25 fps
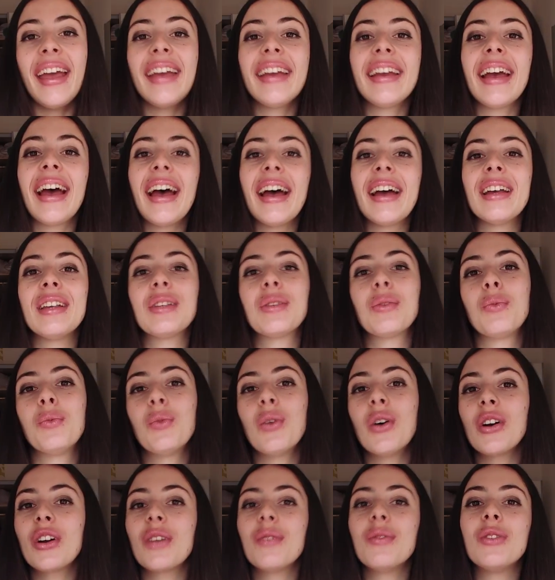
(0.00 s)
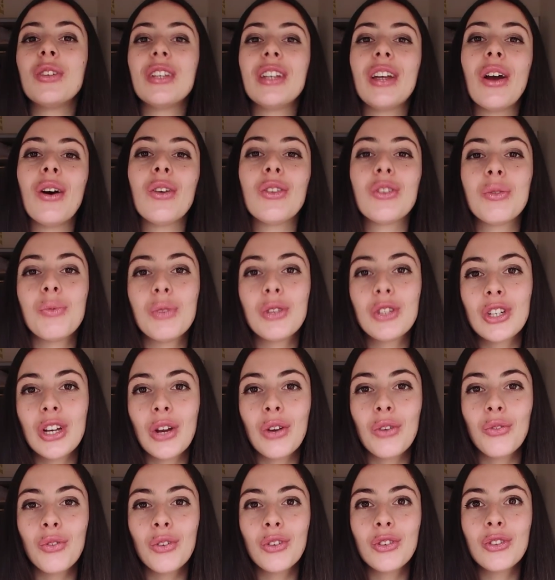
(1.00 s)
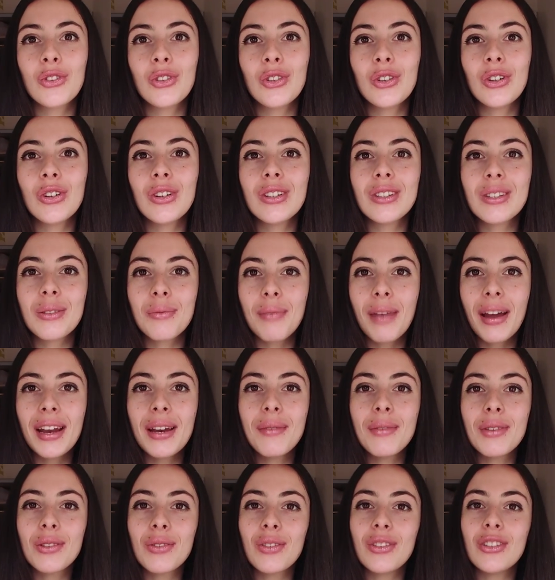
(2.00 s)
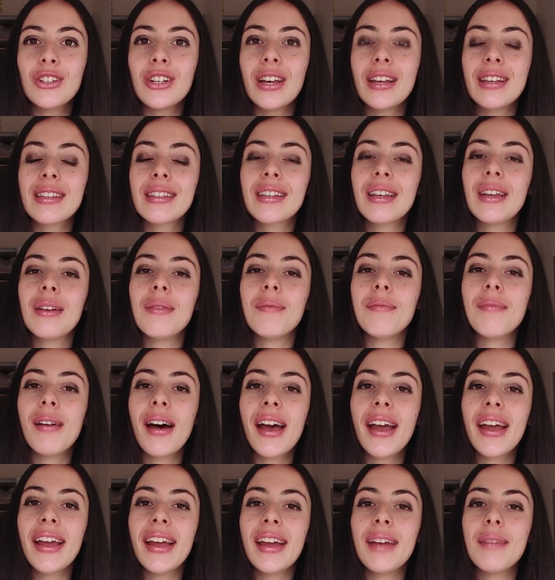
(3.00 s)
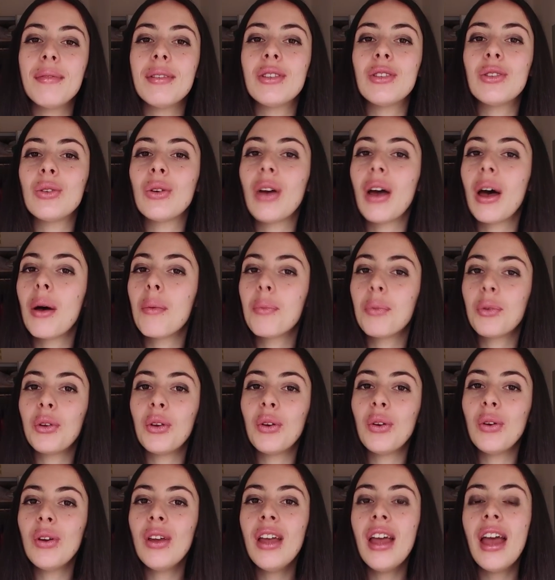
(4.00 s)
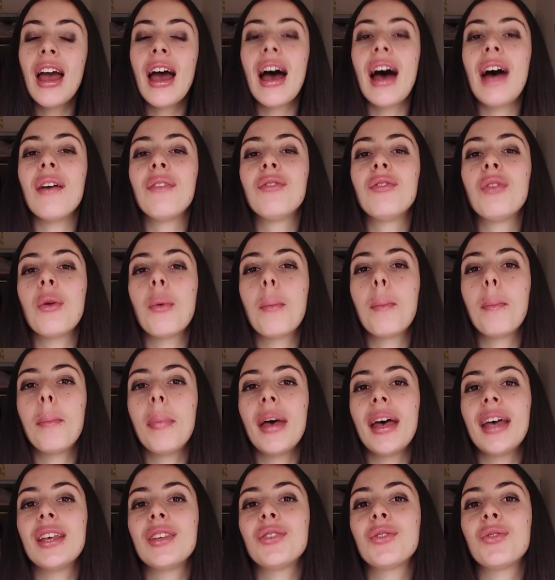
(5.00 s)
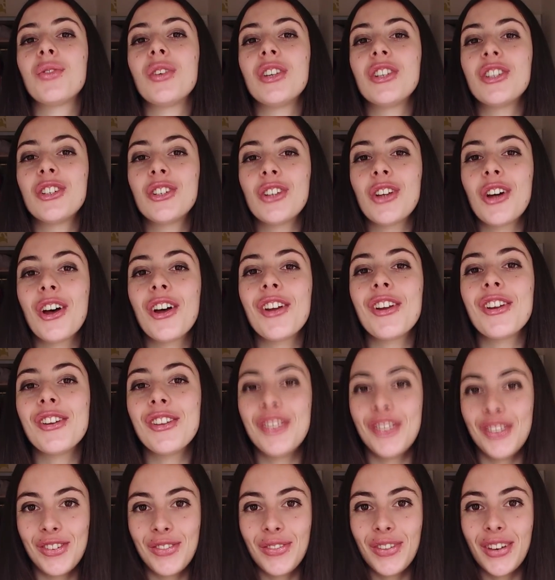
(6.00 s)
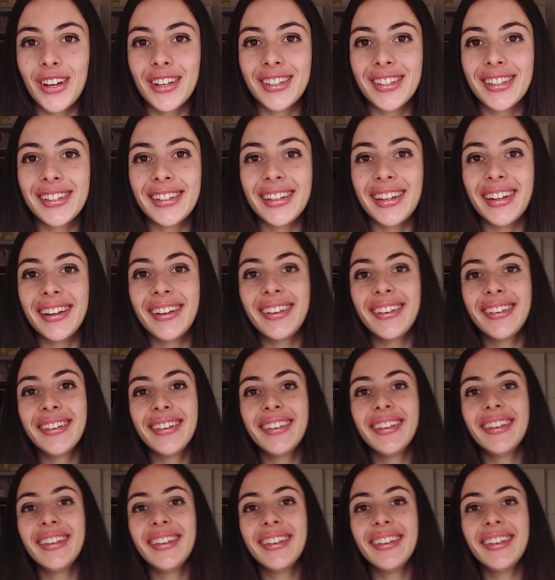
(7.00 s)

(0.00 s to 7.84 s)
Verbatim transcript: Hey guys, welcome to the ultimate channel for students. My name is Francesca and my aim is to help you have the best fresh start at university.